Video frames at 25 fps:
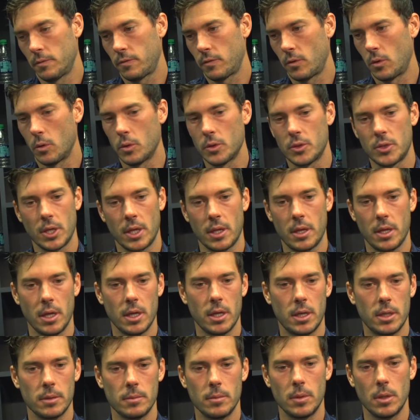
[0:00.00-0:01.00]
Of course. I
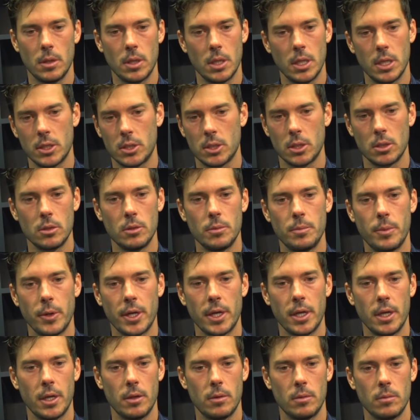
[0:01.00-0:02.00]
think, well, listen, you
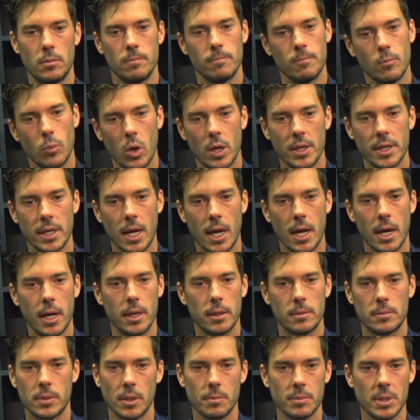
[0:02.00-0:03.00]
bring in one
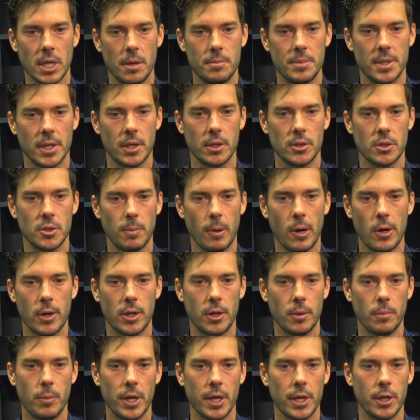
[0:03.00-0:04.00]
guy, sometimes it can spark.
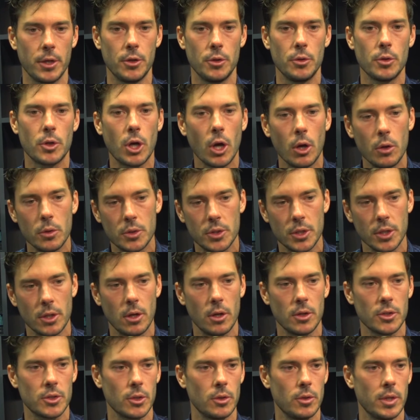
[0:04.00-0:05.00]
You bring in a new coach, it
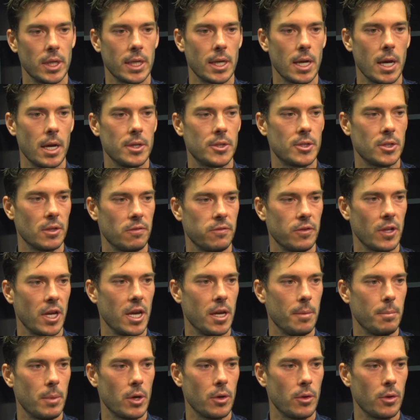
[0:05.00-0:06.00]
also ignites a
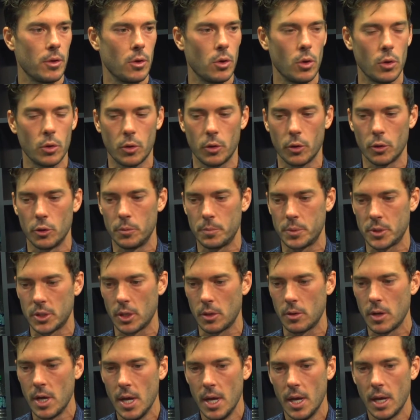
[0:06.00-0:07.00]
flame under the whole group.
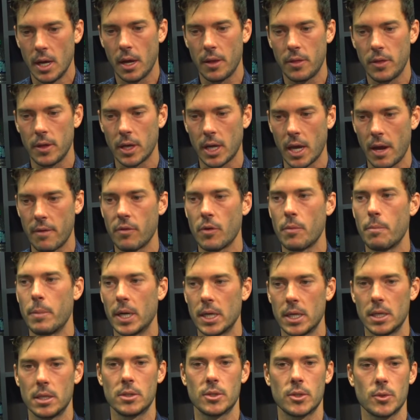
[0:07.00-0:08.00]
So I think
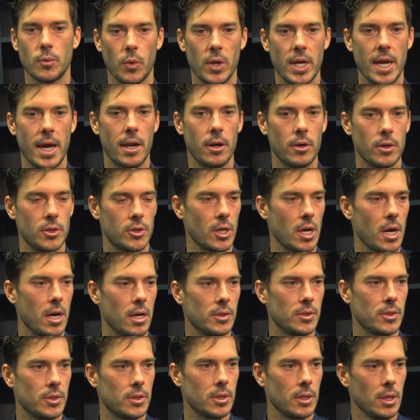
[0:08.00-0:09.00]
everybody is
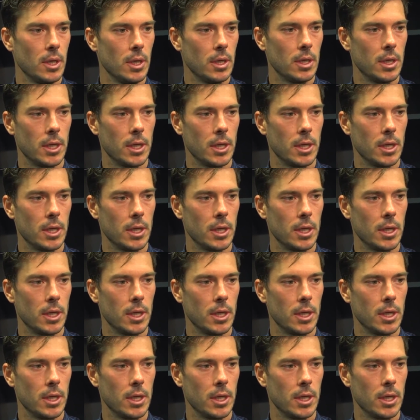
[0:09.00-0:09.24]
re-energized.